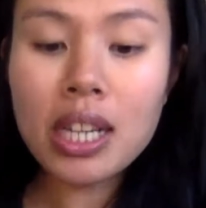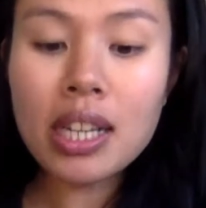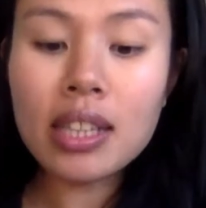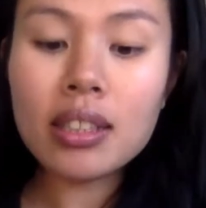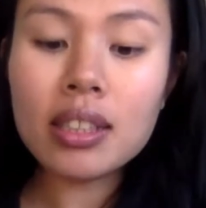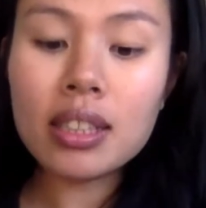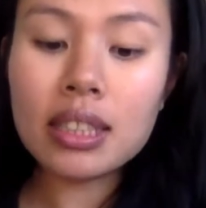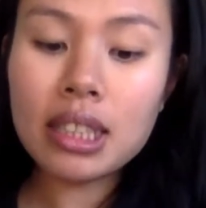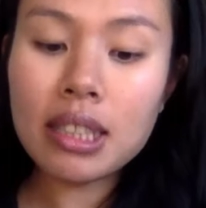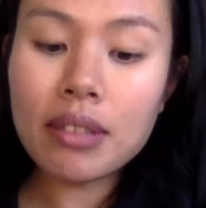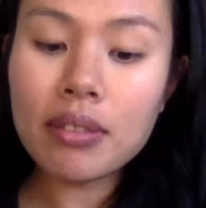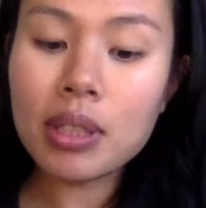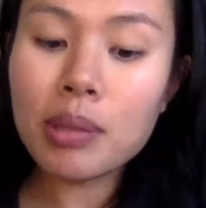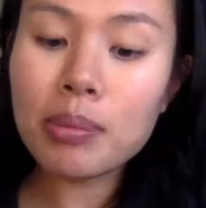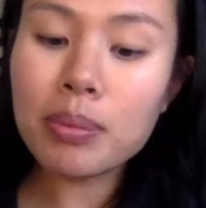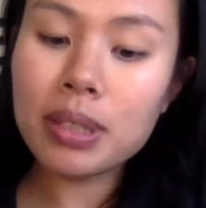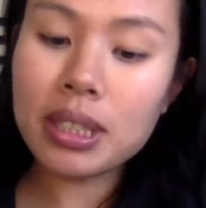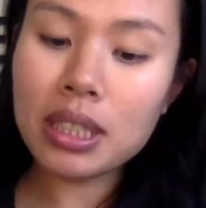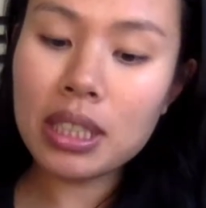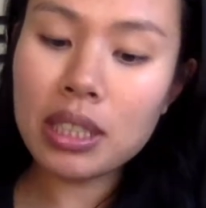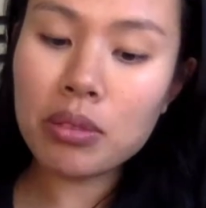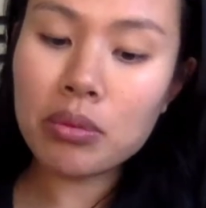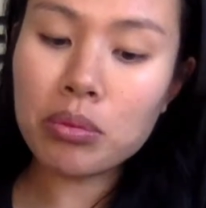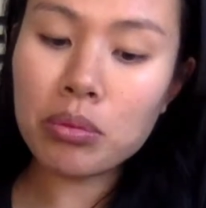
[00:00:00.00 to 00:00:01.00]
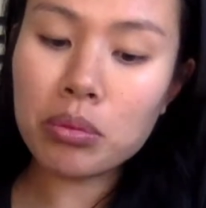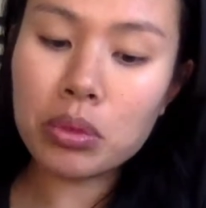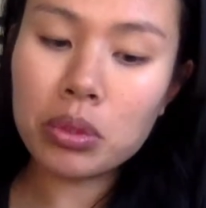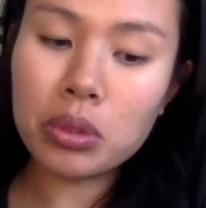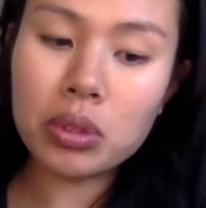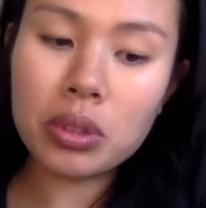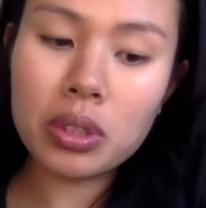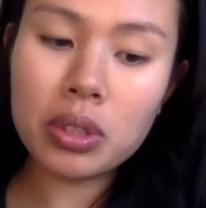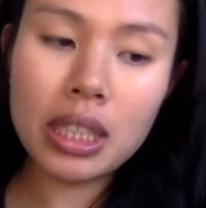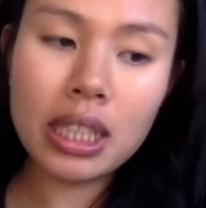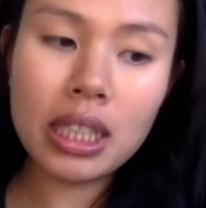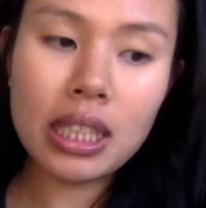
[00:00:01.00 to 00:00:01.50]
The 70%
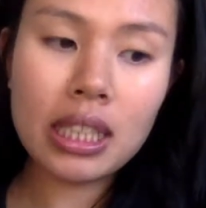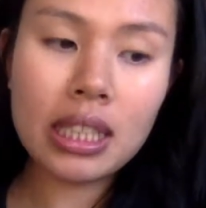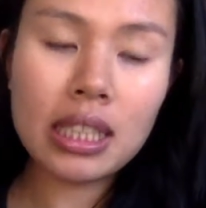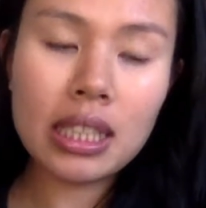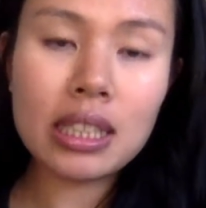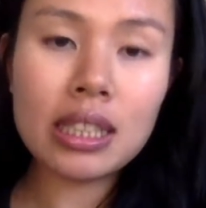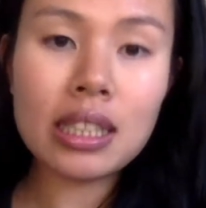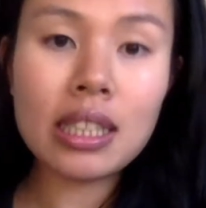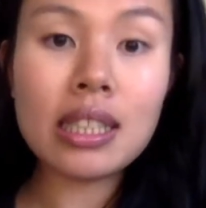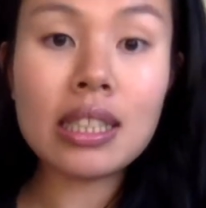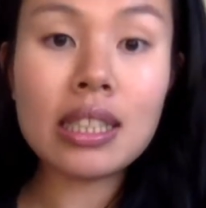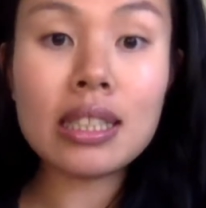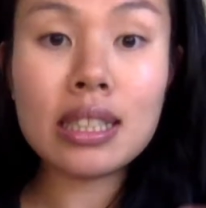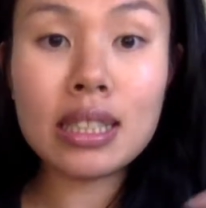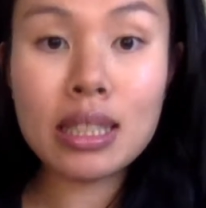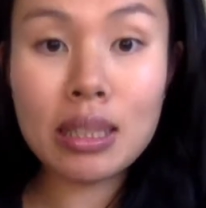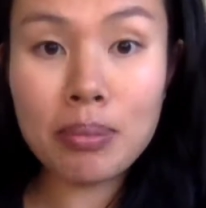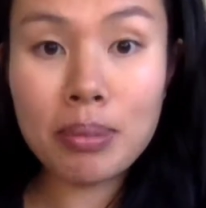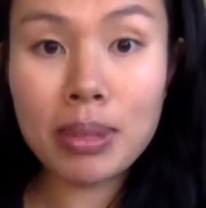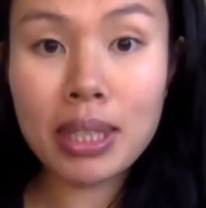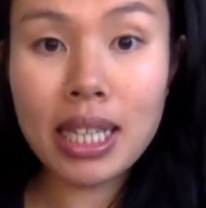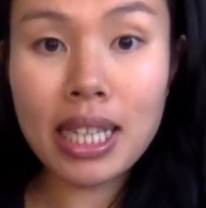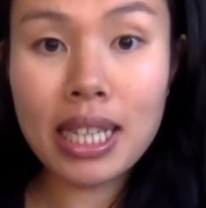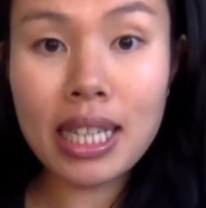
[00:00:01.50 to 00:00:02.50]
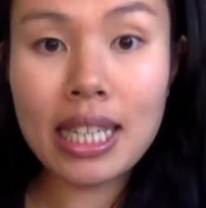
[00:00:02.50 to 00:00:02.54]
rule is similar.